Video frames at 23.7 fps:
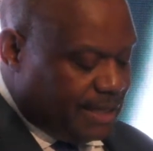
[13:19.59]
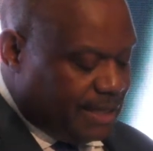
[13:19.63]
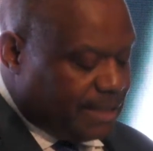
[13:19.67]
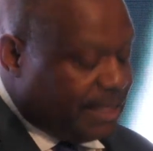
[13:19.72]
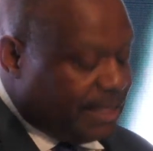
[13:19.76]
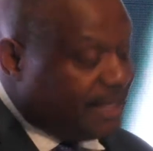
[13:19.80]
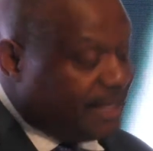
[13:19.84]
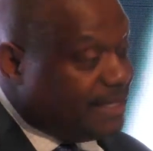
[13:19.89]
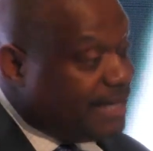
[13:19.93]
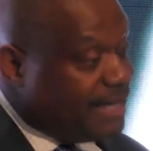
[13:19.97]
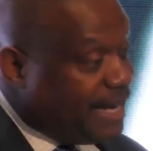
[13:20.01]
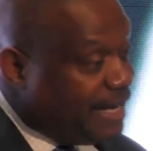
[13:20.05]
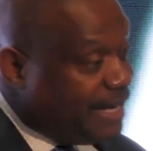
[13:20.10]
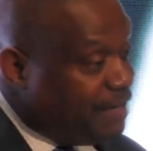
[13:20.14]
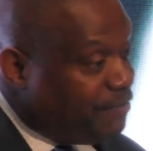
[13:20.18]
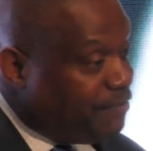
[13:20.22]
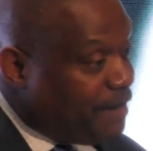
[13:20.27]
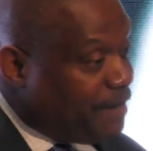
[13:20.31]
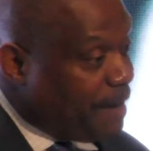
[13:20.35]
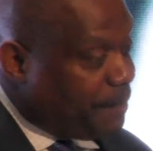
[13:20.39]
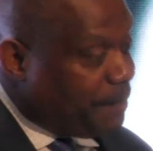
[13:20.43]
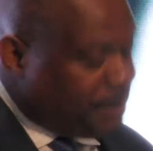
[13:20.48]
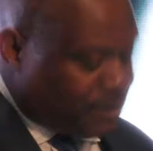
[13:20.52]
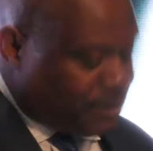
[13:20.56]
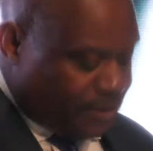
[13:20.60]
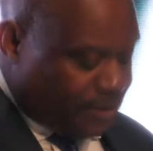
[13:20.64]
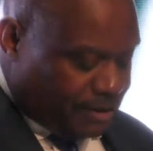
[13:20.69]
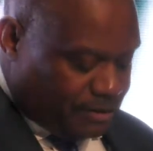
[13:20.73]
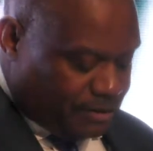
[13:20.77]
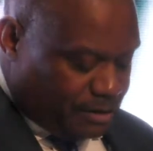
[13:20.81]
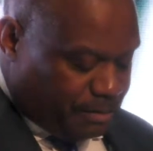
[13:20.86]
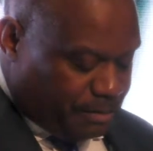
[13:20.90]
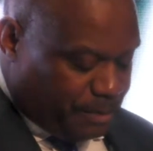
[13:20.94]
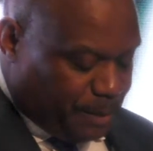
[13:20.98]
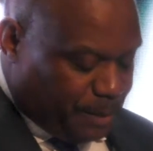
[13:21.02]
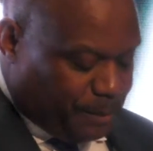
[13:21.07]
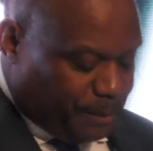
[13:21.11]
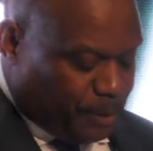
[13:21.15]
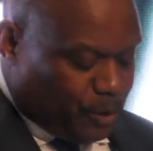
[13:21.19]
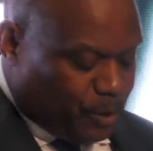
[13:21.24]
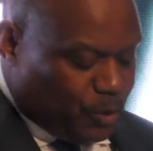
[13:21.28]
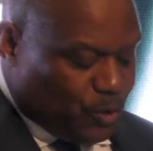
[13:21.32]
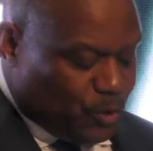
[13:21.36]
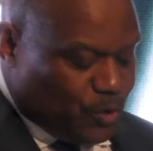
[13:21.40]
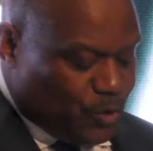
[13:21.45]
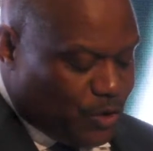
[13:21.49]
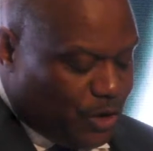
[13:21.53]
That 95% of the people
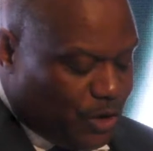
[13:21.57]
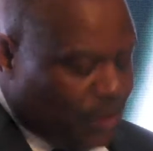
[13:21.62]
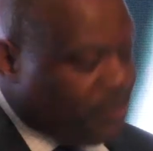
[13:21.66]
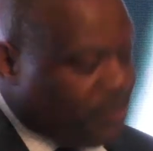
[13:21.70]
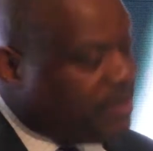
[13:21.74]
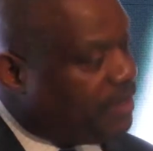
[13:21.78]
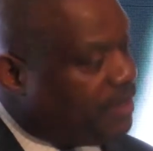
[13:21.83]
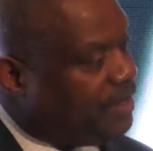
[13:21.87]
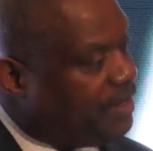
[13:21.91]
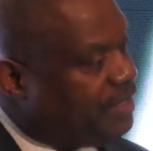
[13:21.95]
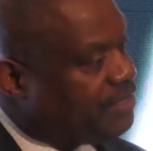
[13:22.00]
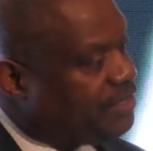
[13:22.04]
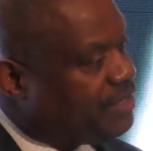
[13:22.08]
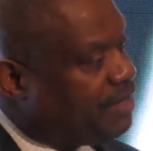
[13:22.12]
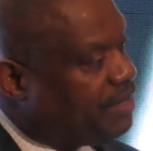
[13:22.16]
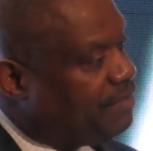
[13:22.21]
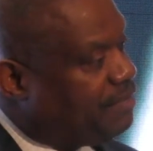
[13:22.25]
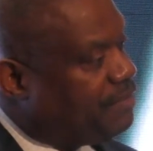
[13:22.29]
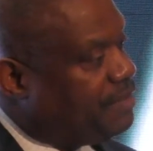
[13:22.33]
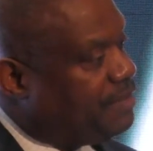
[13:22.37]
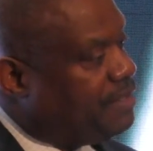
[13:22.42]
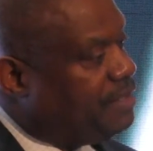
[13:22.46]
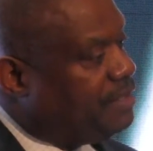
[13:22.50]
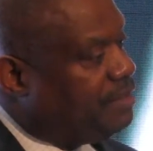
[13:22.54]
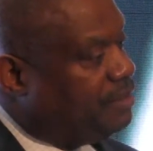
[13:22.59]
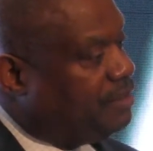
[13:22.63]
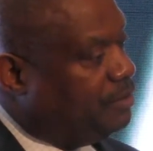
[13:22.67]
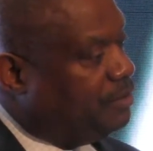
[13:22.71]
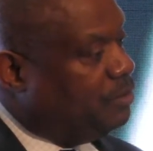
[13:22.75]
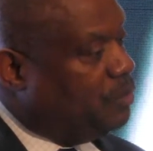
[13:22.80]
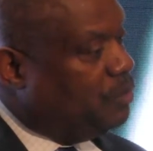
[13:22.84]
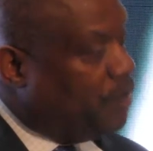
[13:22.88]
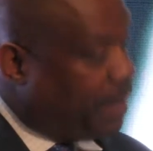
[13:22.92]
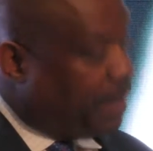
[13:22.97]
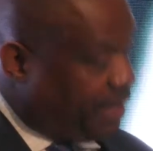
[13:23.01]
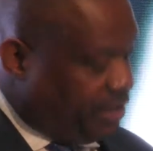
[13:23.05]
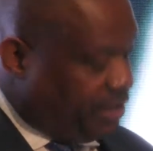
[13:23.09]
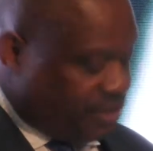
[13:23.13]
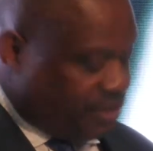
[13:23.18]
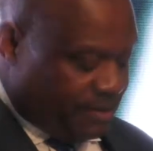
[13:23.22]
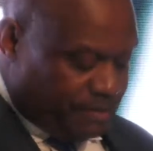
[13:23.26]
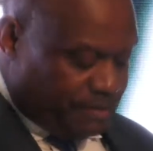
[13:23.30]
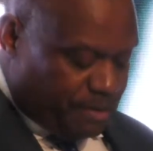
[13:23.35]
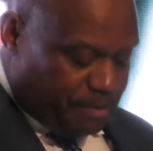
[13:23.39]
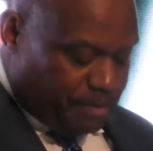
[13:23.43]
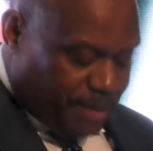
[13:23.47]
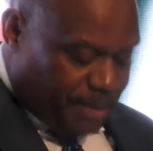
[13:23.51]
who know they're HIV, who are
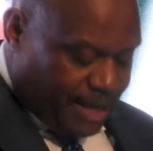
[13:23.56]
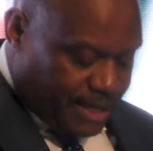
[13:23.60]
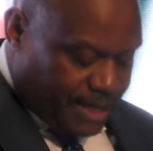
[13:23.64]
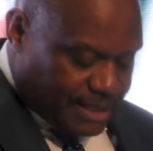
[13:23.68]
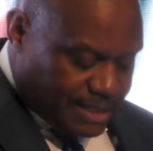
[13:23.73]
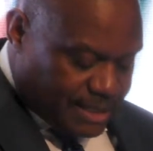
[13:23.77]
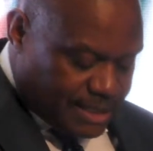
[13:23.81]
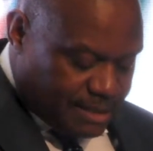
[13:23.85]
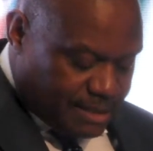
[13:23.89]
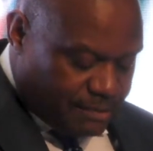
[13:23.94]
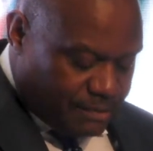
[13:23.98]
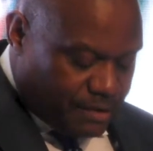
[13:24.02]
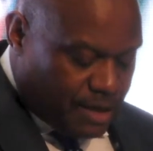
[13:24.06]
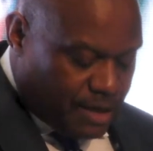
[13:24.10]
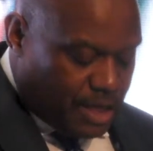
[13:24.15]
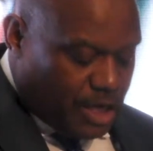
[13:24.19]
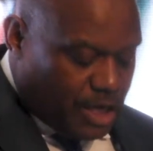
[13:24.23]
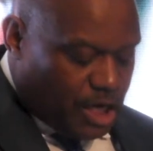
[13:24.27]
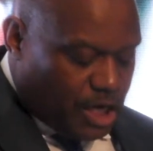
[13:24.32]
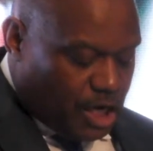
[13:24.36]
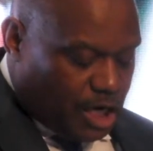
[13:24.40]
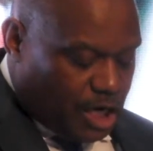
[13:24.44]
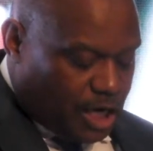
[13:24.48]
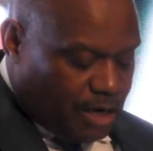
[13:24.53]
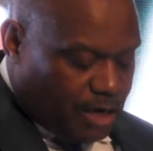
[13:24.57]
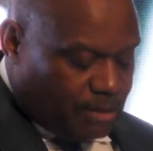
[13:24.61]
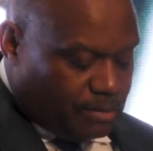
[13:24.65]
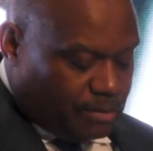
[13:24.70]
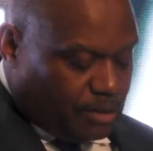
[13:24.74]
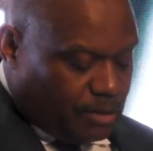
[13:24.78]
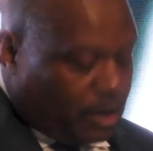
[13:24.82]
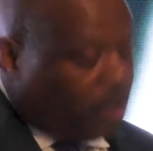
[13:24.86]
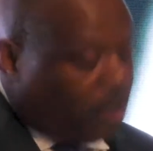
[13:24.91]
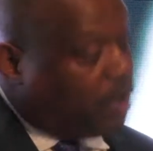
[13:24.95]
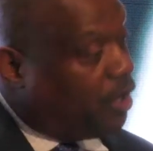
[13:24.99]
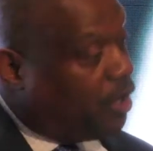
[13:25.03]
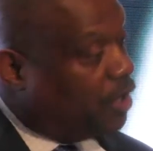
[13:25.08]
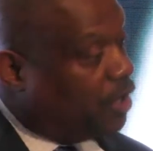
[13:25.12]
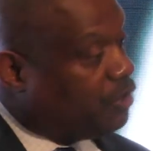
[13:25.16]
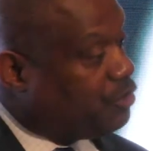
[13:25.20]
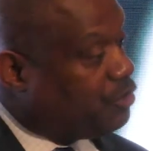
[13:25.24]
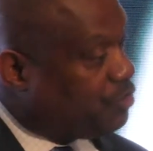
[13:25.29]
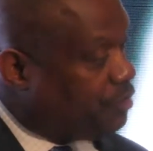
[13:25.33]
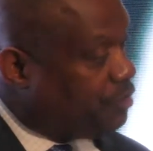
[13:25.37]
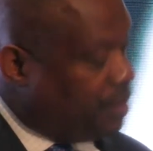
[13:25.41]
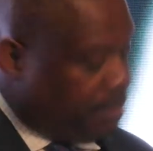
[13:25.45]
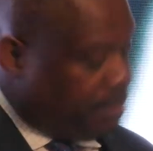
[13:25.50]
HIV positive, are on
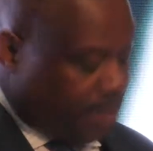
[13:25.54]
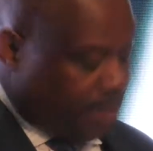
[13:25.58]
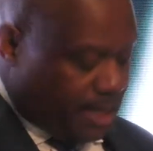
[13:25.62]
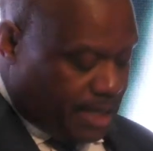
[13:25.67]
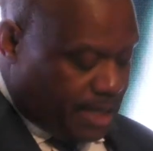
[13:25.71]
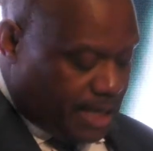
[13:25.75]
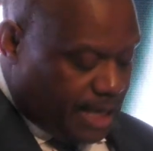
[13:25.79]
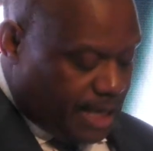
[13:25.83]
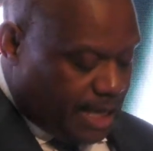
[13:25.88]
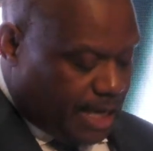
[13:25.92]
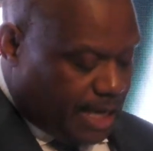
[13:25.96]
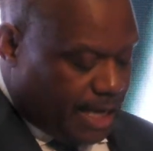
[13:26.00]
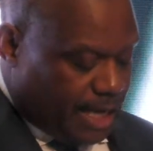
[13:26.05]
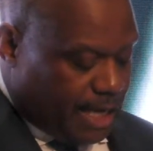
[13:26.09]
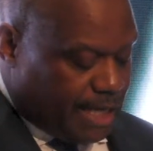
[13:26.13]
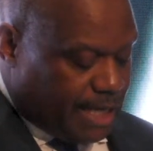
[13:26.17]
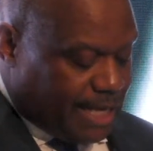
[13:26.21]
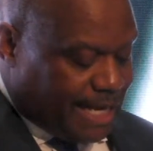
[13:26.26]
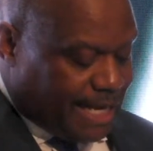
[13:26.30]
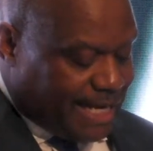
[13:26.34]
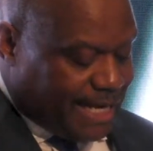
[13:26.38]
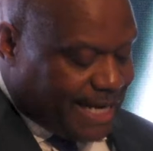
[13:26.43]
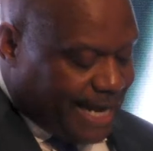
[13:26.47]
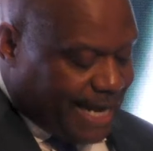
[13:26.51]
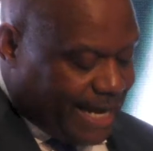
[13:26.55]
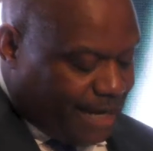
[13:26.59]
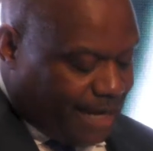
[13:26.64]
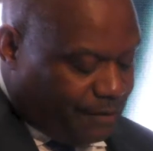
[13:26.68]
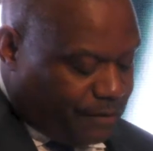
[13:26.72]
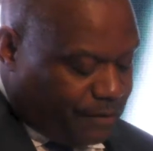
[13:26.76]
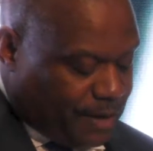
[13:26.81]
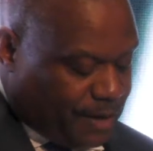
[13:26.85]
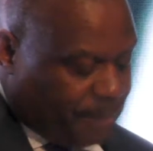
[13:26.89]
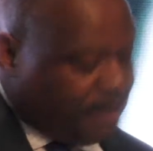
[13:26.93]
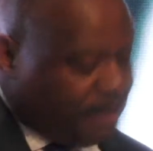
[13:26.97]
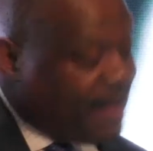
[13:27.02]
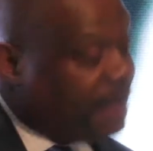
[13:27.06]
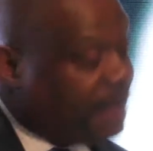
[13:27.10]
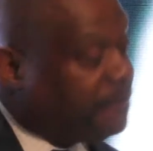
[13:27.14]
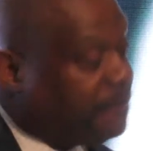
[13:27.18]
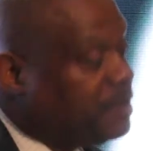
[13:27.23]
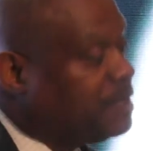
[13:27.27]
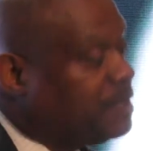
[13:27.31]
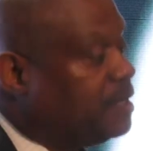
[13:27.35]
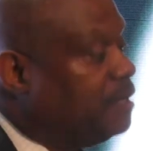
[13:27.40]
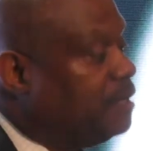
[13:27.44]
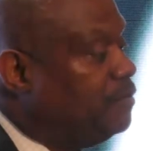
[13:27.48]
treatment, and that
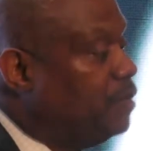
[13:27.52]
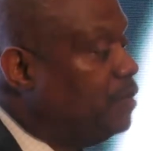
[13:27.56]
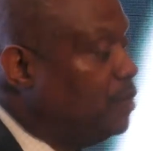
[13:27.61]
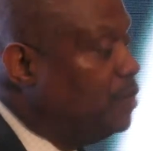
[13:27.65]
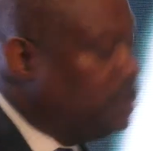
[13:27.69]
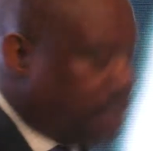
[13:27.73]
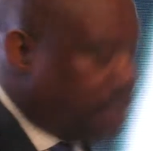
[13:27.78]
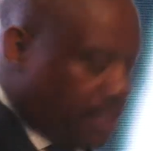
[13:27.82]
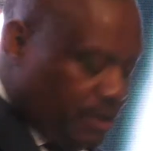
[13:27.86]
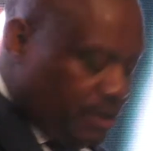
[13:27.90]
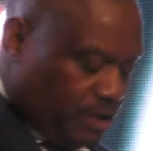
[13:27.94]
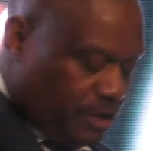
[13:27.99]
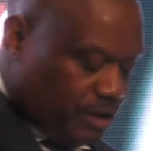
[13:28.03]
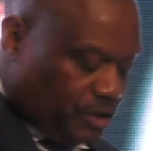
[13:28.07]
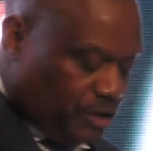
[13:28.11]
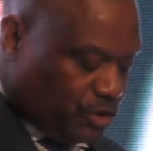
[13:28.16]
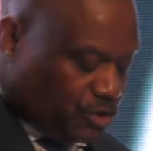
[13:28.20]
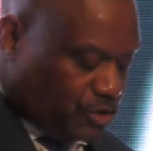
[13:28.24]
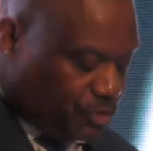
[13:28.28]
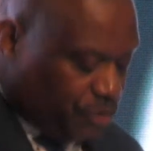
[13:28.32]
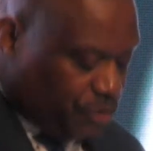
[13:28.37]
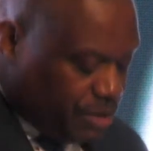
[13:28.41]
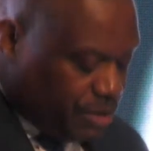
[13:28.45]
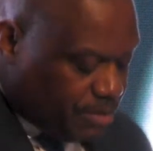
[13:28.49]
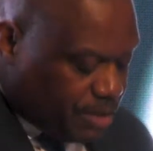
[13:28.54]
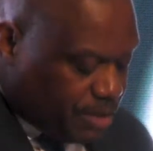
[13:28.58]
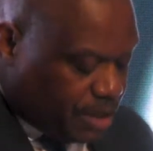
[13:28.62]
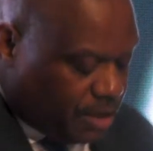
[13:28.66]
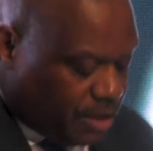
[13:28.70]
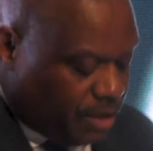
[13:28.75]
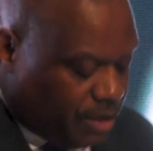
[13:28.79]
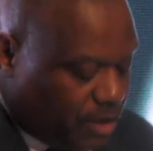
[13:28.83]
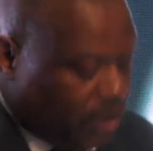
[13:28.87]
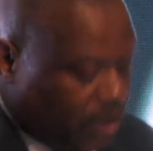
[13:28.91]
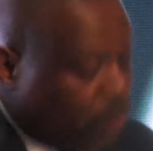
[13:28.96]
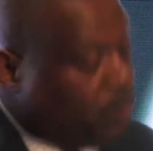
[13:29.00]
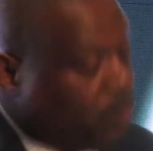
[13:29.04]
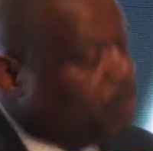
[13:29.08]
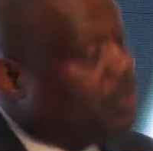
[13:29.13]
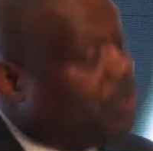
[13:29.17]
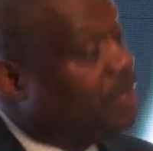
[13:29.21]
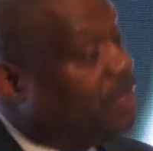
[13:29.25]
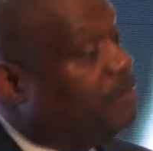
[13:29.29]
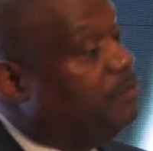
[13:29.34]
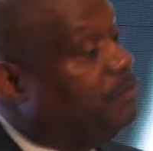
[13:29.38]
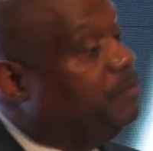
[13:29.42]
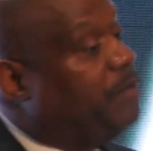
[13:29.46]
95% of those that are on treatment
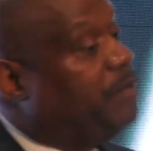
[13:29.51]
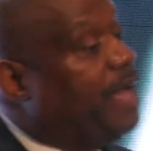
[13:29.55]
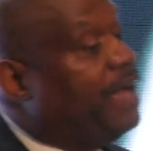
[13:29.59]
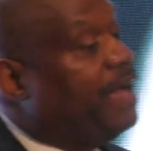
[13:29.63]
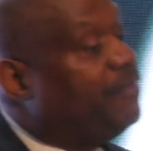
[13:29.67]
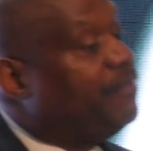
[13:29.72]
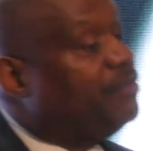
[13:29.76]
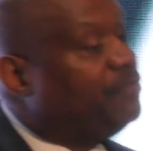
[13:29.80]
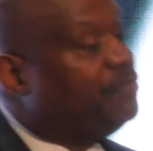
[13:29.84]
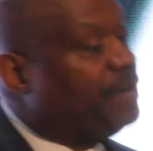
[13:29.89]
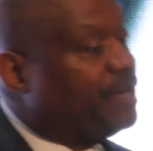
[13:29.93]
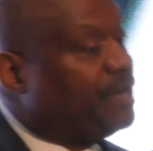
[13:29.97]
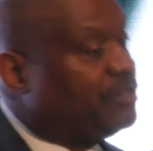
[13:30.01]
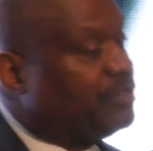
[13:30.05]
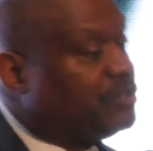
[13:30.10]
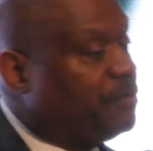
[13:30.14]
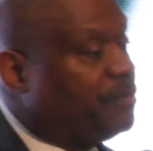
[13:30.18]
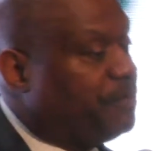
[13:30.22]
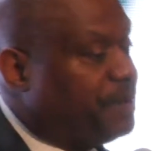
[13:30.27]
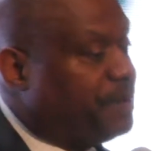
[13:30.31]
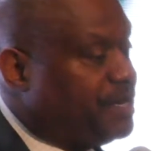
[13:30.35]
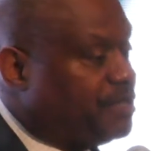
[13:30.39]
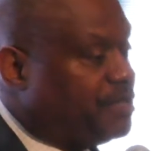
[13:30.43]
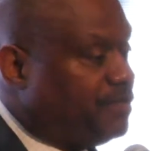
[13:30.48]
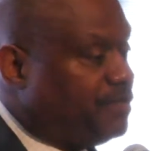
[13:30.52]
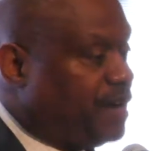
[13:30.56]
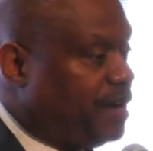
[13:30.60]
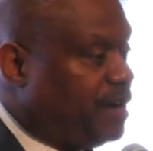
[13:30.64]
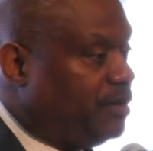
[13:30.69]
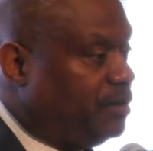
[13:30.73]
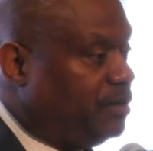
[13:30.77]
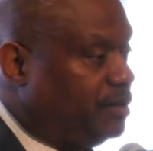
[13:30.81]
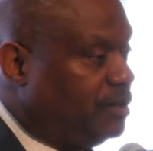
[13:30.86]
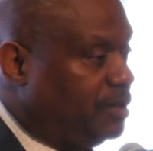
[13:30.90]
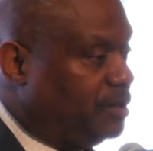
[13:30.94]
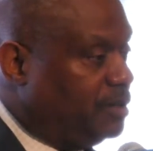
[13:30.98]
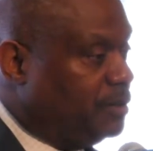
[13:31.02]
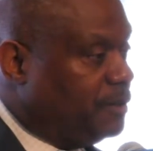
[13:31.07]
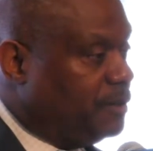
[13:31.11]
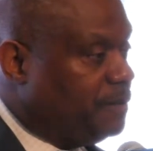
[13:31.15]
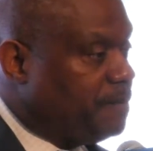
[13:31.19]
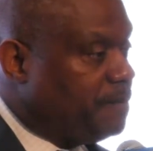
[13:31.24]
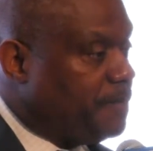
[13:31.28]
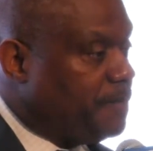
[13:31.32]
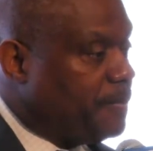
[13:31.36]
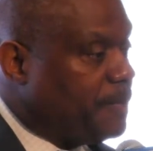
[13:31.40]
will have a suppressed viral load.